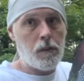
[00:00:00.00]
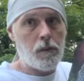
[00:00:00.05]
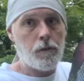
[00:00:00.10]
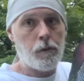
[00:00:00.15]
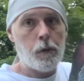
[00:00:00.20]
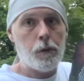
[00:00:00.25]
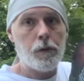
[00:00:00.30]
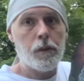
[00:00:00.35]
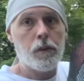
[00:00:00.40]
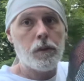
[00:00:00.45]

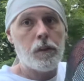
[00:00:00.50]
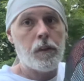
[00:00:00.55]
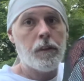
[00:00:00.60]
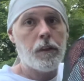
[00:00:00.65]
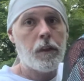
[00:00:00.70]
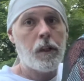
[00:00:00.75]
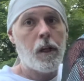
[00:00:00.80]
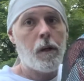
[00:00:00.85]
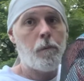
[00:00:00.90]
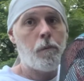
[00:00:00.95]
filters on
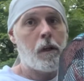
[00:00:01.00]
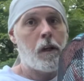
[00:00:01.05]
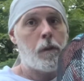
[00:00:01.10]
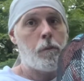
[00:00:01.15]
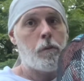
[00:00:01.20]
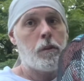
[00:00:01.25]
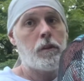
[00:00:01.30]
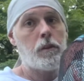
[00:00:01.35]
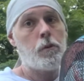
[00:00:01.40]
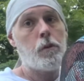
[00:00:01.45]
the
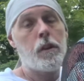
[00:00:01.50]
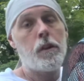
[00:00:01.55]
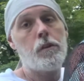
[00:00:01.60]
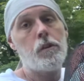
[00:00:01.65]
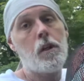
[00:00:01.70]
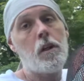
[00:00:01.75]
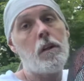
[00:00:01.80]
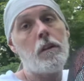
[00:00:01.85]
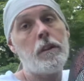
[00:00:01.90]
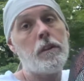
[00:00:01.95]
Platypus Quick
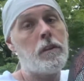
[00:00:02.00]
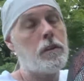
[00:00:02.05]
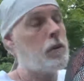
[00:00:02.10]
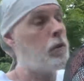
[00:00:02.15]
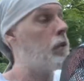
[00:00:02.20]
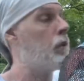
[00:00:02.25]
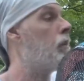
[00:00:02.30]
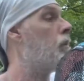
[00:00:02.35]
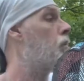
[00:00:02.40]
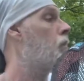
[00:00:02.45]
Draw and the
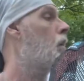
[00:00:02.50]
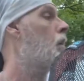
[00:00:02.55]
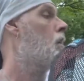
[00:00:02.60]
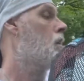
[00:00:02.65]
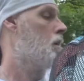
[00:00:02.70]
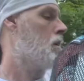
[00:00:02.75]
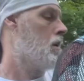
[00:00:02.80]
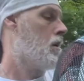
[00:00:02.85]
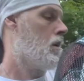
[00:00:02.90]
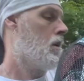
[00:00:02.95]
Sawyers.
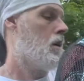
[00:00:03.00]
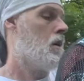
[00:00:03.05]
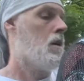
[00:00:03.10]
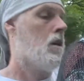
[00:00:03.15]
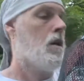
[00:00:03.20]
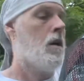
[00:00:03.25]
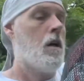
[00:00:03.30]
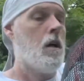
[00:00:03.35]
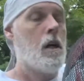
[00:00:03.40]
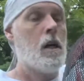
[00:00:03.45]

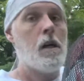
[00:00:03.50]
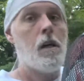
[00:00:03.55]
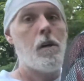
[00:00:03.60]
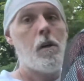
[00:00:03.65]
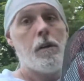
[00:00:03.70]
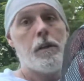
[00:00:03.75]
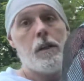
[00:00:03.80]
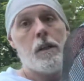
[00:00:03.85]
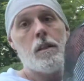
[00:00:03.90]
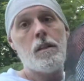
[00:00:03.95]

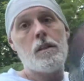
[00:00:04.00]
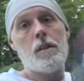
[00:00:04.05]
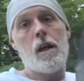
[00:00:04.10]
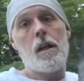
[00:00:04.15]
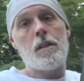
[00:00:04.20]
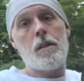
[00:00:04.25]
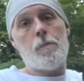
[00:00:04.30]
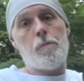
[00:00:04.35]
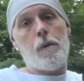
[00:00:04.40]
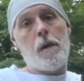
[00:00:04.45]
On the
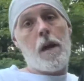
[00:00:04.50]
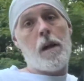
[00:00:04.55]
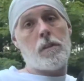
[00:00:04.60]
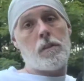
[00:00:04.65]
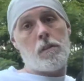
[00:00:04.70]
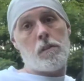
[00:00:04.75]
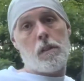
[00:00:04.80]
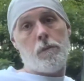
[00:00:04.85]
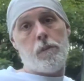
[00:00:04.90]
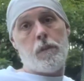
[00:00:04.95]
inside of the pack,
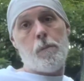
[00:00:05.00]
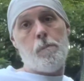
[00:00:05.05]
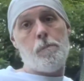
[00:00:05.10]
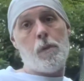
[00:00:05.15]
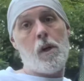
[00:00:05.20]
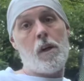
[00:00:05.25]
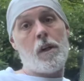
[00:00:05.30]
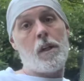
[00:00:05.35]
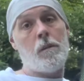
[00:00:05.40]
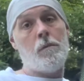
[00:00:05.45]
starting from the
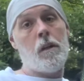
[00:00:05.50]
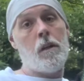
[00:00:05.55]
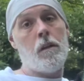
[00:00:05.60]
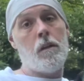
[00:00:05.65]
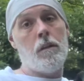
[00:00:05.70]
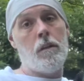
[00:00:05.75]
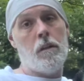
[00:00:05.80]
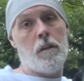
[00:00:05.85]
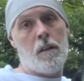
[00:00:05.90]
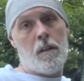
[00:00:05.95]
bottom,
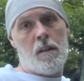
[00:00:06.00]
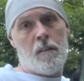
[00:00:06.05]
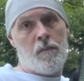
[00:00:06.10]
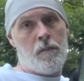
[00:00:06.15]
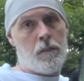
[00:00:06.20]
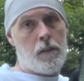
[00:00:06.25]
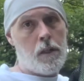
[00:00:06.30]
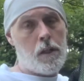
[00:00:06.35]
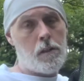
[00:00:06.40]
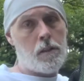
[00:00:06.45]

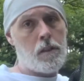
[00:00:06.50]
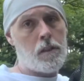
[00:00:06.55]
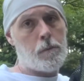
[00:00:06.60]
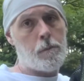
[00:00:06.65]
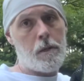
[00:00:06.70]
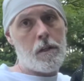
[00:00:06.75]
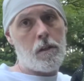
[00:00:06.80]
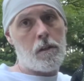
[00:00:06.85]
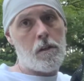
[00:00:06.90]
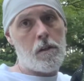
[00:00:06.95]
the only
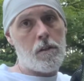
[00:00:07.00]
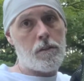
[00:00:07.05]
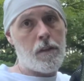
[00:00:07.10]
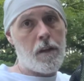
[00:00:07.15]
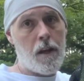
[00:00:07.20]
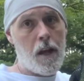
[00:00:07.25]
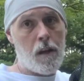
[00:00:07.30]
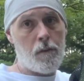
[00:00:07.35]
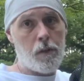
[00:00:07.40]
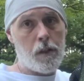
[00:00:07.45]
spare clothes I
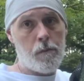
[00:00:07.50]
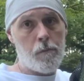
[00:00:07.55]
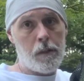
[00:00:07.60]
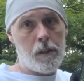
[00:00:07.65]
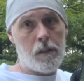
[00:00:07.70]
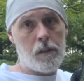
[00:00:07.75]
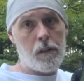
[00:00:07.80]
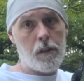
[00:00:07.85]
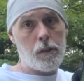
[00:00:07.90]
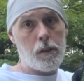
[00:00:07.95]
have with
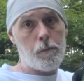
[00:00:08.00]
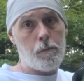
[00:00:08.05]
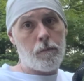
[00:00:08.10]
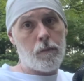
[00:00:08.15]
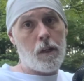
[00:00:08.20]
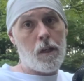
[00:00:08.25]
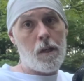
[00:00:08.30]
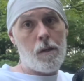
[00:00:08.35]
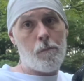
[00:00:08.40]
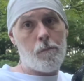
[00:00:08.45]
me are
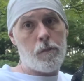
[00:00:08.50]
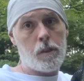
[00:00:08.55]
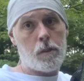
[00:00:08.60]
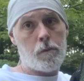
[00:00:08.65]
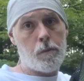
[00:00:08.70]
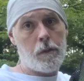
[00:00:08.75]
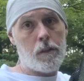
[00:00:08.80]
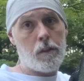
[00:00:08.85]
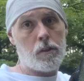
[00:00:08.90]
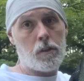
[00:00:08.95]

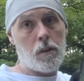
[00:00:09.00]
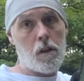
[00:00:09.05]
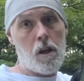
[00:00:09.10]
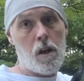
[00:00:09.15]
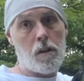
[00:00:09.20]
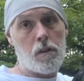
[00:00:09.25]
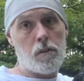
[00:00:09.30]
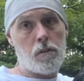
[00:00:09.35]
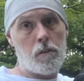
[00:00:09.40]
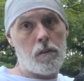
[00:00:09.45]
spare
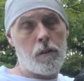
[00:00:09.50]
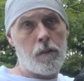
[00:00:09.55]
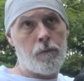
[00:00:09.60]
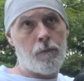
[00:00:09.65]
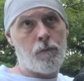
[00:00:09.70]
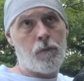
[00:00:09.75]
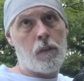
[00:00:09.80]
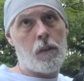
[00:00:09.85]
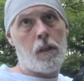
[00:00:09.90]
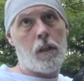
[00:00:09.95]
socks.
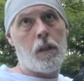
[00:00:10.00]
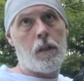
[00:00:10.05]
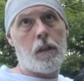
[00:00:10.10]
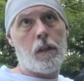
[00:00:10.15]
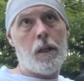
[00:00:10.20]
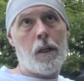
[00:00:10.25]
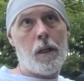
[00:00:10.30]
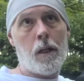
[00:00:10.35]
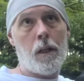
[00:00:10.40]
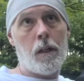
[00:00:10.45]

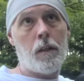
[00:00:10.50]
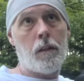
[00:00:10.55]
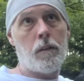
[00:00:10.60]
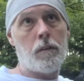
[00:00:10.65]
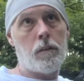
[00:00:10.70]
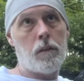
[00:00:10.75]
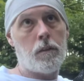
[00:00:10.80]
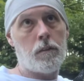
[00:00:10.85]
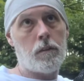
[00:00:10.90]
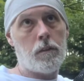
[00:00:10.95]
I
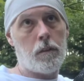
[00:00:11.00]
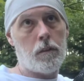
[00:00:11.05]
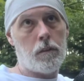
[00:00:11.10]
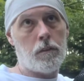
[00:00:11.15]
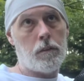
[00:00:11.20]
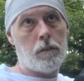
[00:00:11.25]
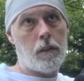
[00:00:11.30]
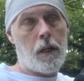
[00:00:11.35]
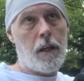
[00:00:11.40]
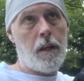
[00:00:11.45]

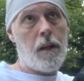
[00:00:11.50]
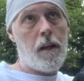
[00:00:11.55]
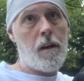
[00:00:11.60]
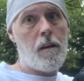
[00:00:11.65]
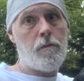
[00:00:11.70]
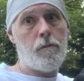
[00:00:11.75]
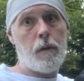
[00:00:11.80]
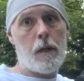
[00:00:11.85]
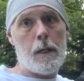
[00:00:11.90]
have